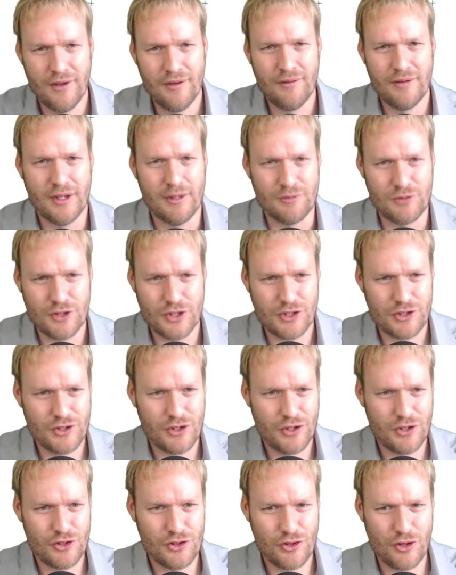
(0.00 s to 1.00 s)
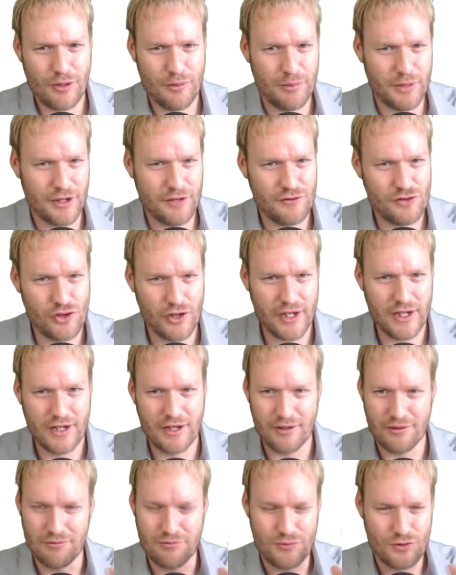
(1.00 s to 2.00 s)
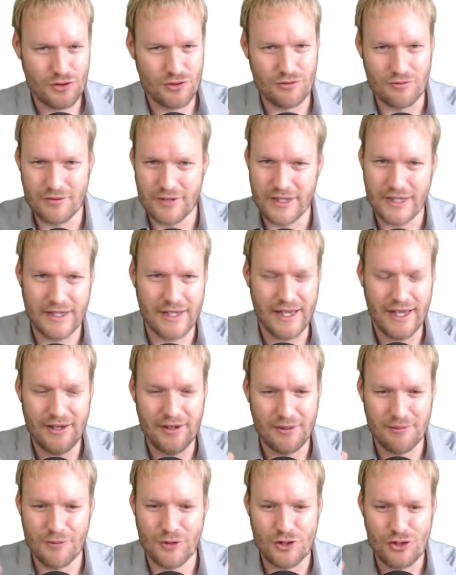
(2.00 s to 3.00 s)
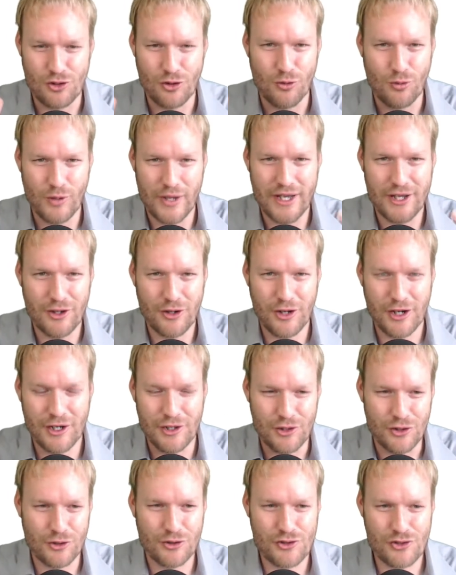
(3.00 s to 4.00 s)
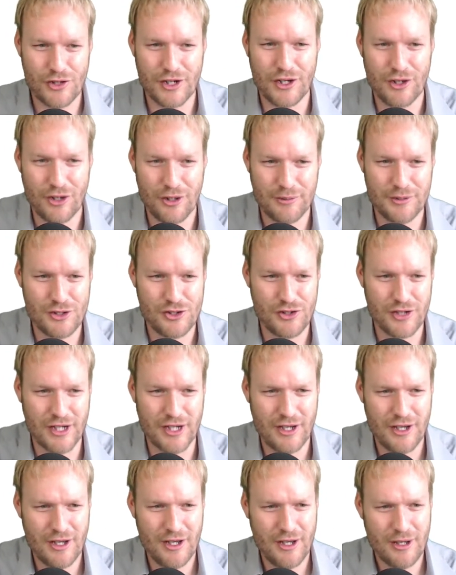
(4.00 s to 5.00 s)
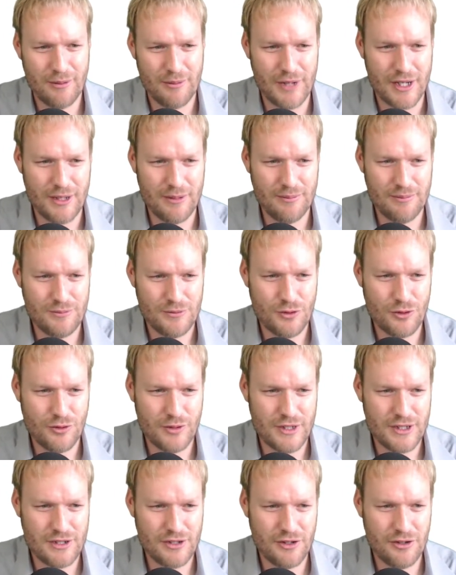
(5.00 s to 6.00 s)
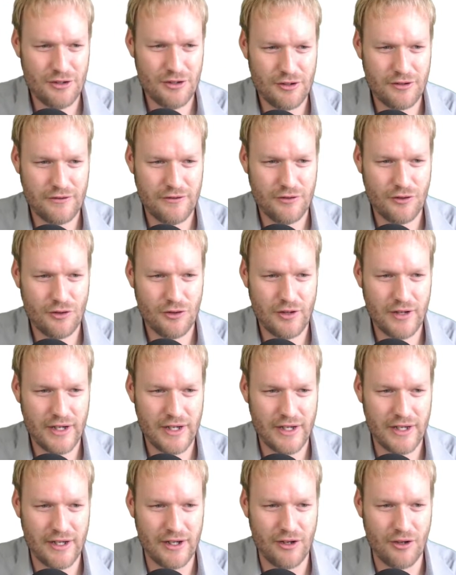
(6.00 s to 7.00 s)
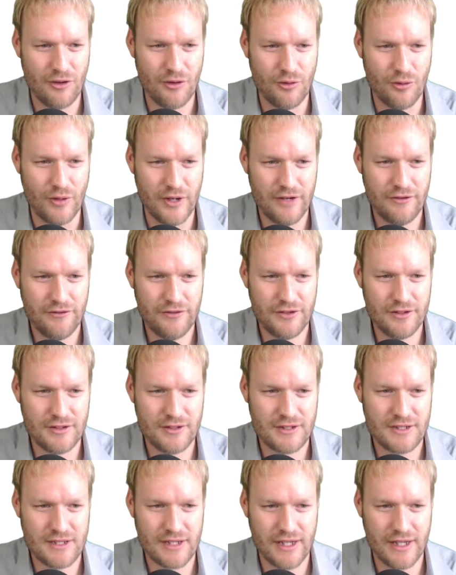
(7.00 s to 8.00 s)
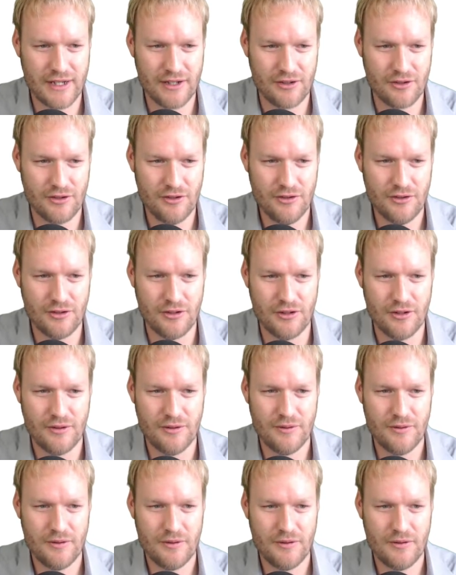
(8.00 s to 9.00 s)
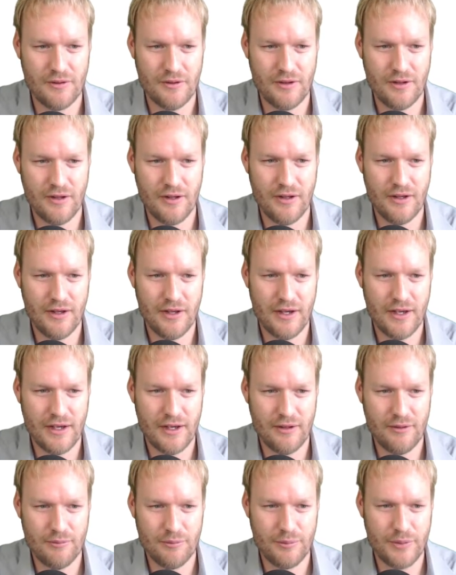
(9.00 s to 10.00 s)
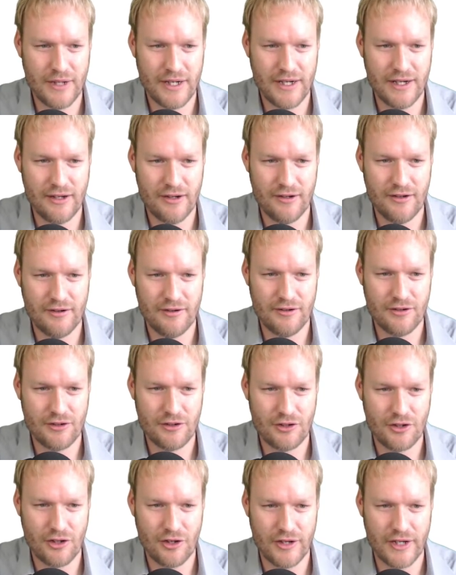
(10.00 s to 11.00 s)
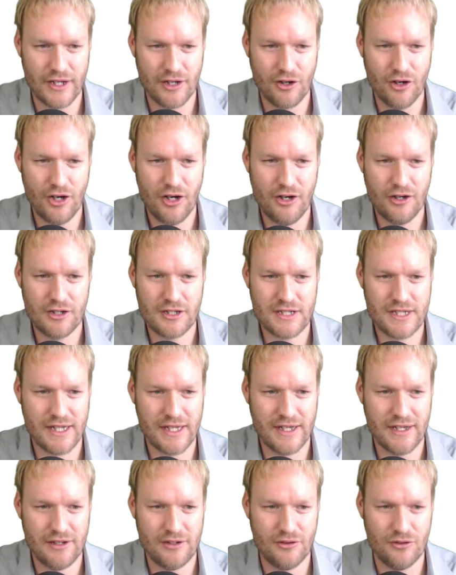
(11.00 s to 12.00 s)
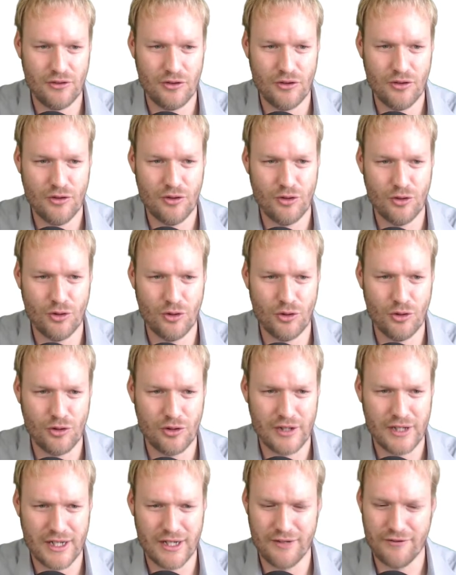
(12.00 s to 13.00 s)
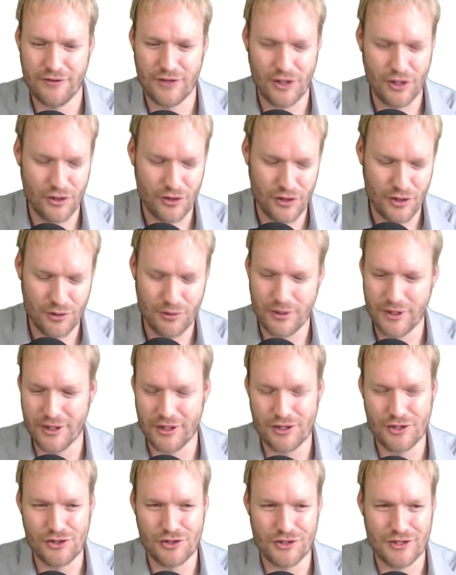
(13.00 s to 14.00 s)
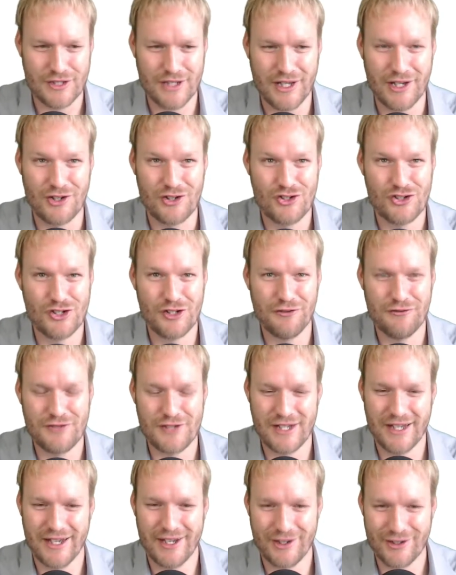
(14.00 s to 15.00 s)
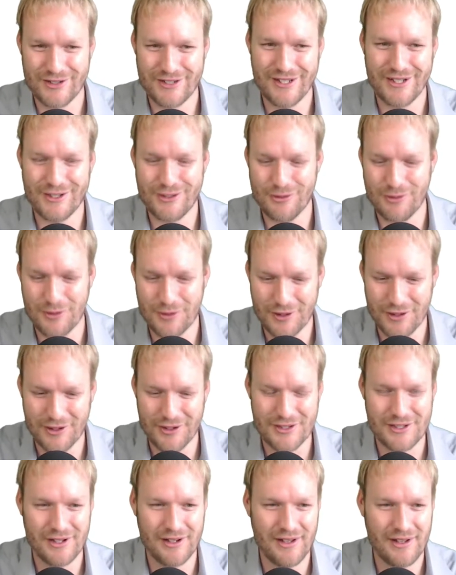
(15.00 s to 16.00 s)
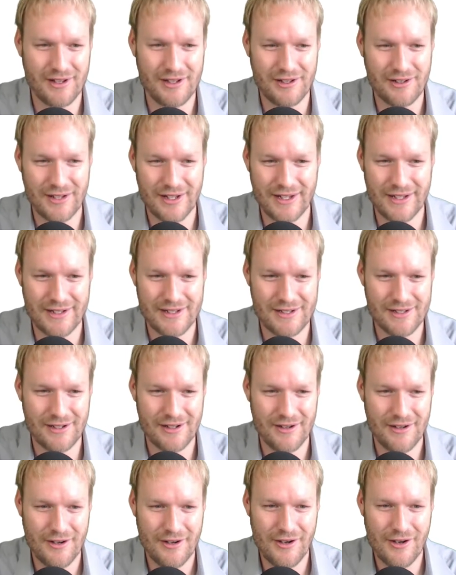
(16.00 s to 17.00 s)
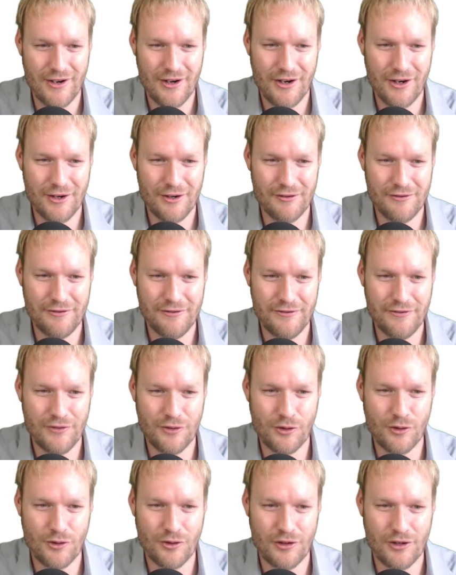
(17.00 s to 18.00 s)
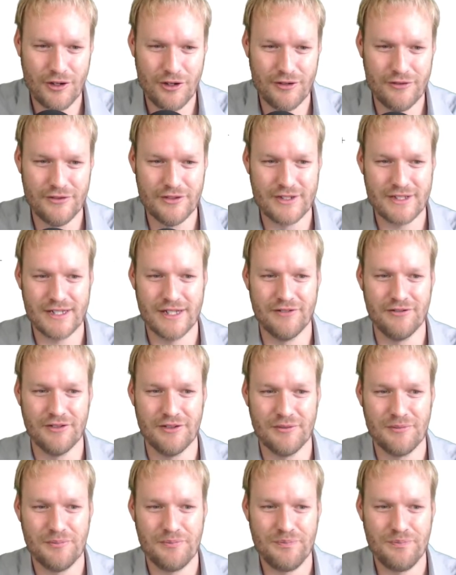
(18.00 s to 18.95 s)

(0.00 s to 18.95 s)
Now I'm just going to do a bit of trig. Again, I'm not sure where you are in your trigonometry, but I'm always going to for a reference angle by going arctan, or kind of colloquially we can just say shift tan, because that's what we'll use in our calculator, of 4/7.